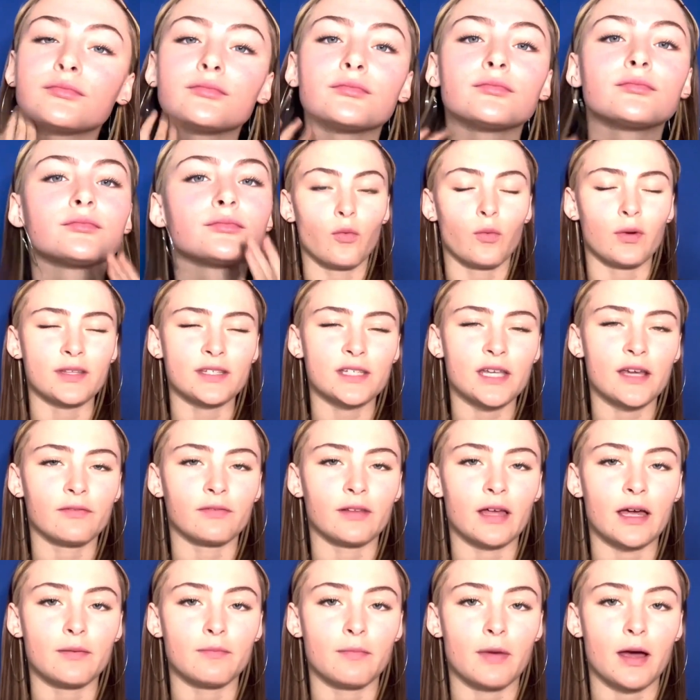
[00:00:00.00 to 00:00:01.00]
Once I've
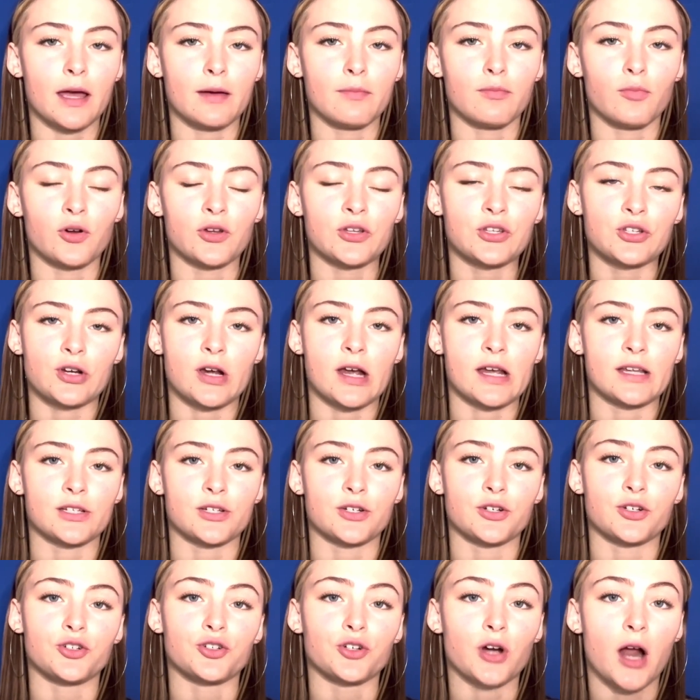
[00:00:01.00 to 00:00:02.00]
let my
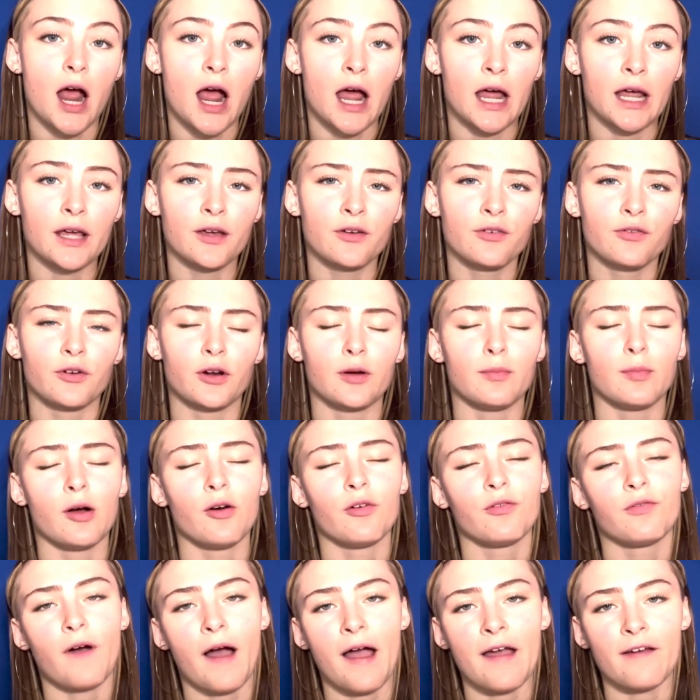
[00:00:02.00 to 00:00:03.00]
moisturizer dry for
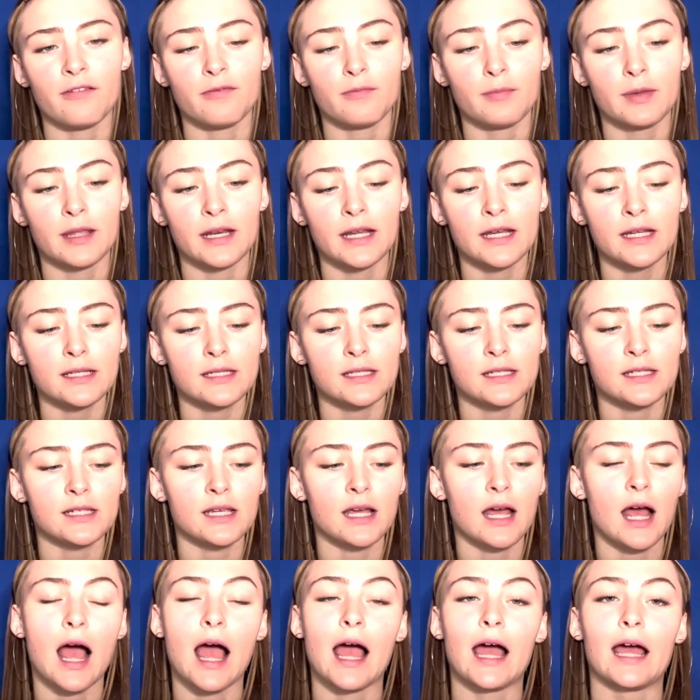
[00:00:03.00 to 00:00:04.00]
about 5 minutes,
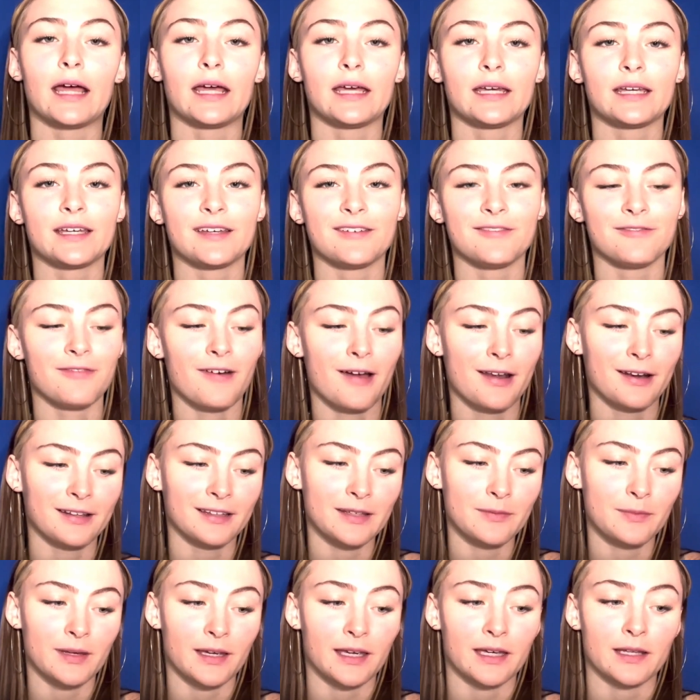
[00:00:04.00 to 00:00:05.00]
I can finally
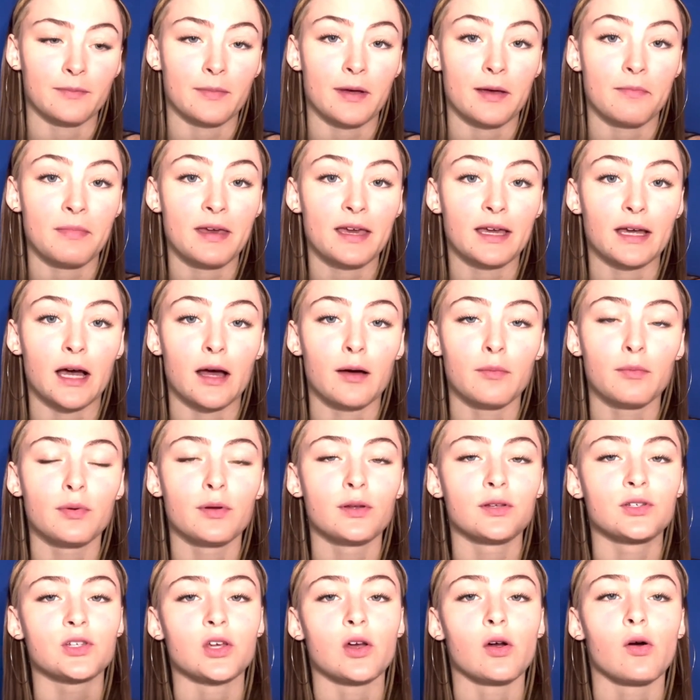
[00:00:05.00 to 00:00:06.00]
begin my makeup.
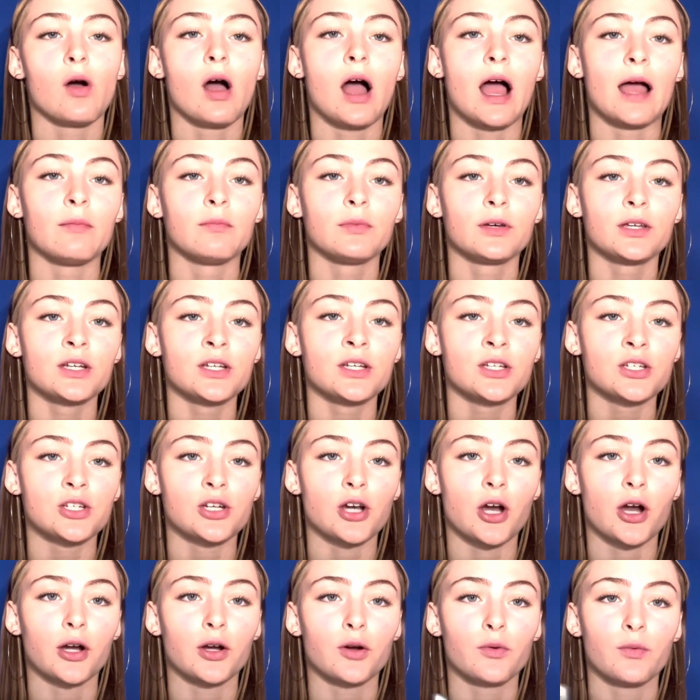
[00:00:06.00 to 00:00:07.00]
So I'm gonna
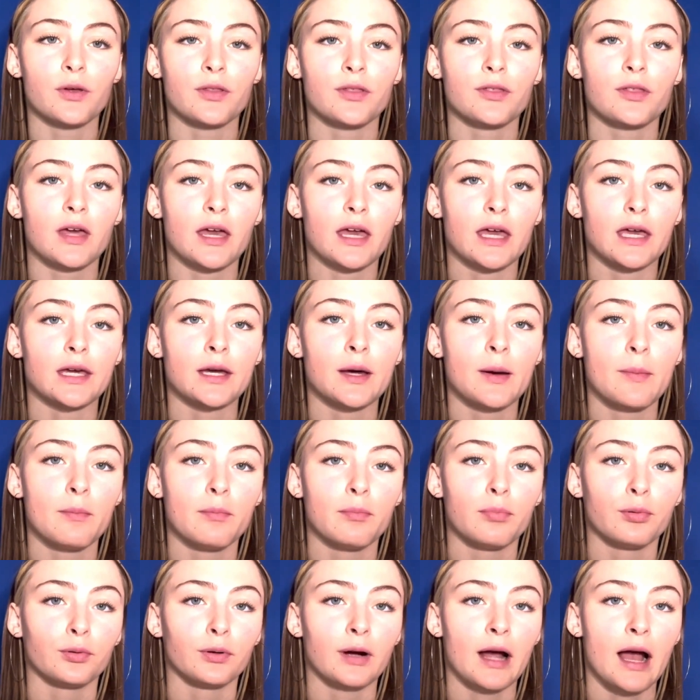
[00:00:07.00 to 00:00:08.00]
start with a
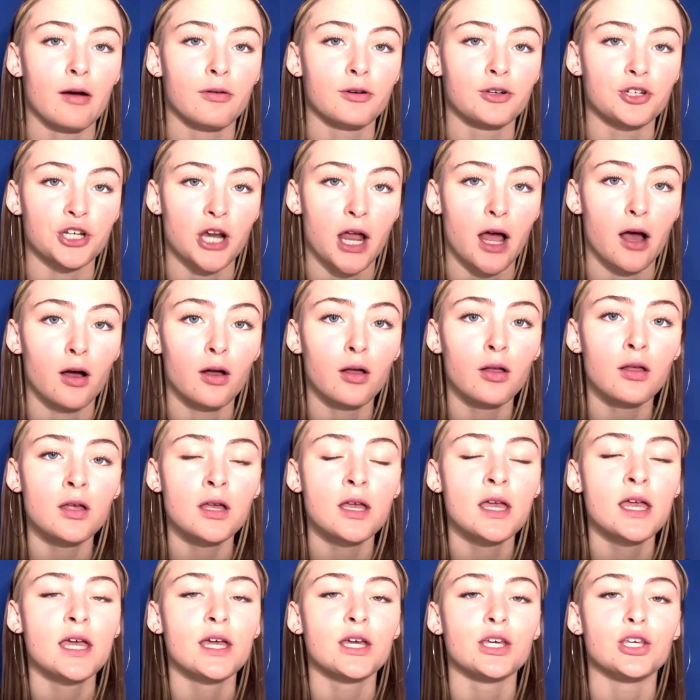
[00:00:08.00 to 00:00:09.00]
brow gel.
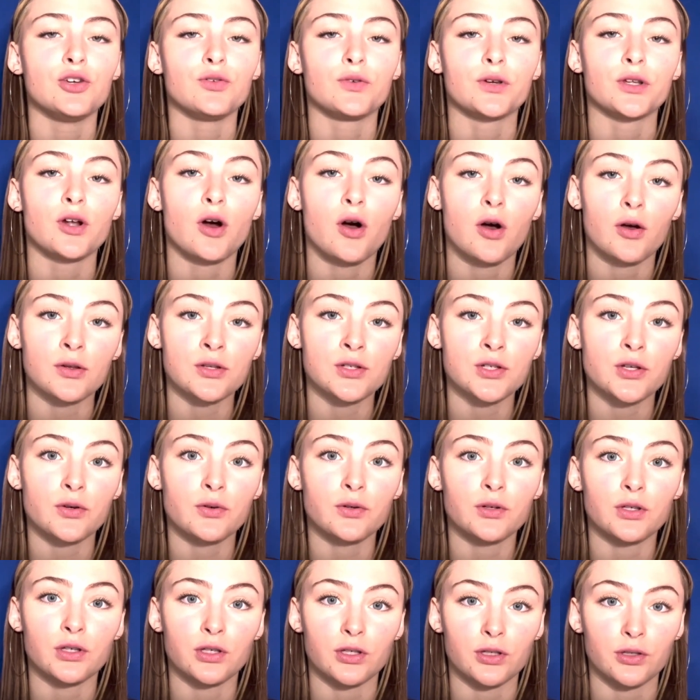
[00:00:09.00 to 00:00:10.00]
You can also
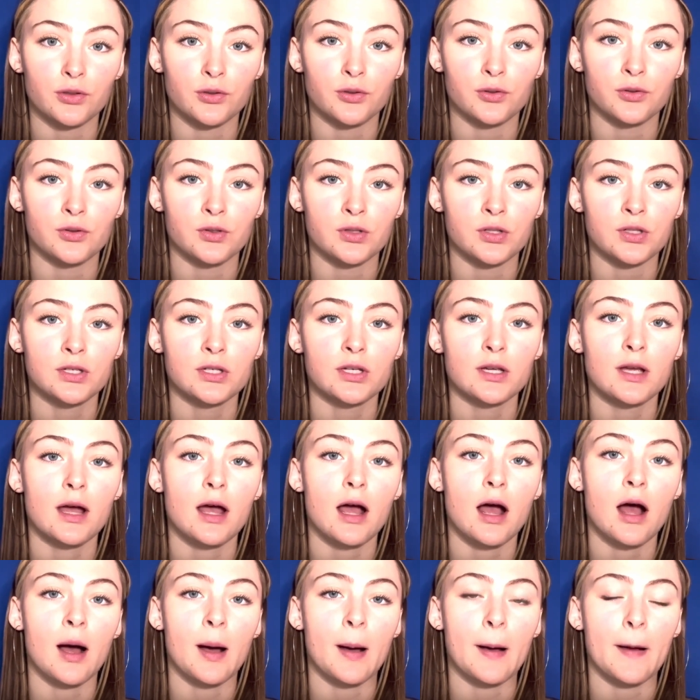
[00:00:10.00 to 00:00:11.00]
use
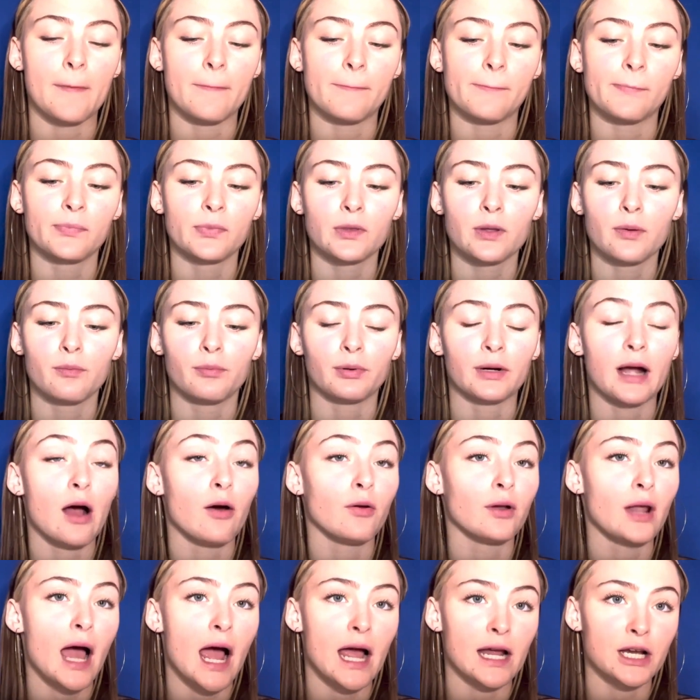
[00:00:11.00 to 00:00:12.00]
brown
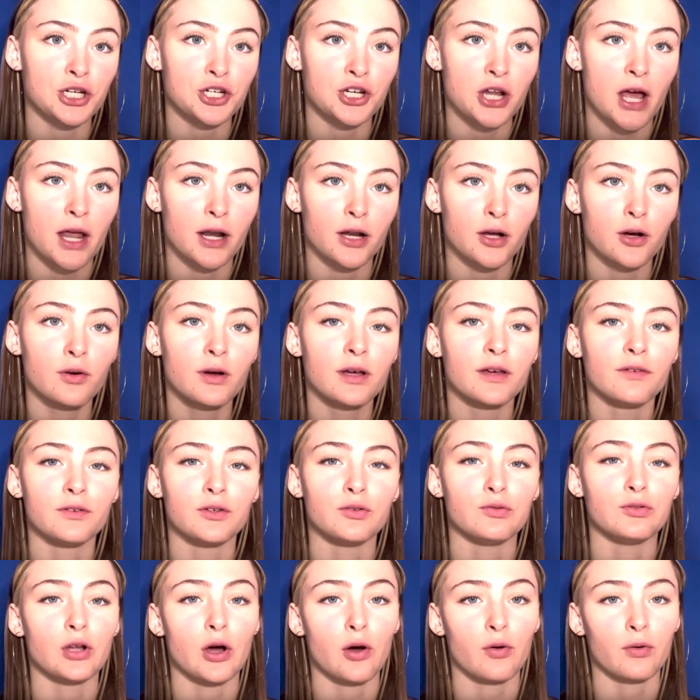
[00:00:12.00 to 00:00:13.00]
eyeshadow if you
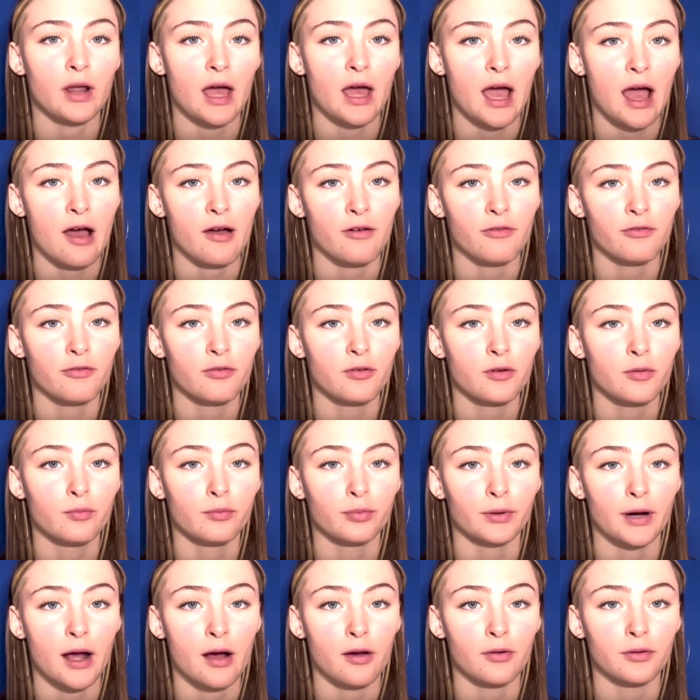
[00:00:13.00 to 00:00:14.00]
don't have
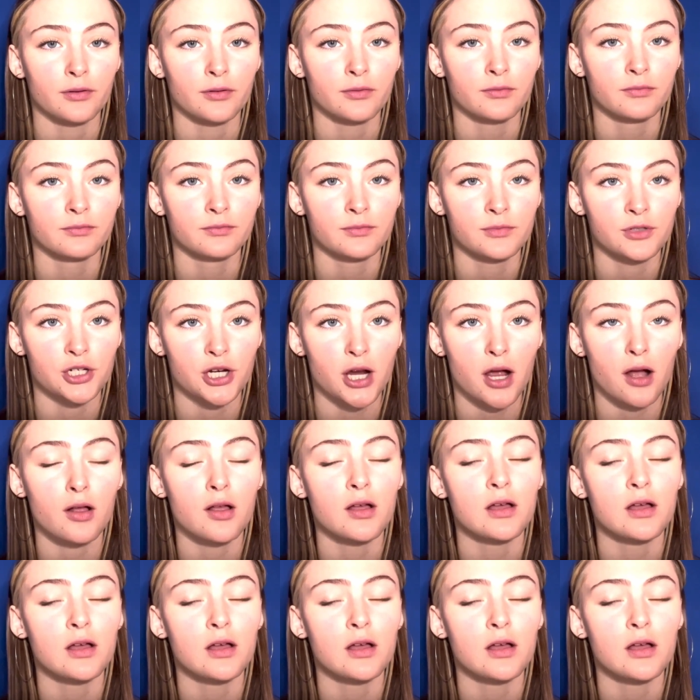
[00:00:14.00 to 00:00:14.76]
brown gel.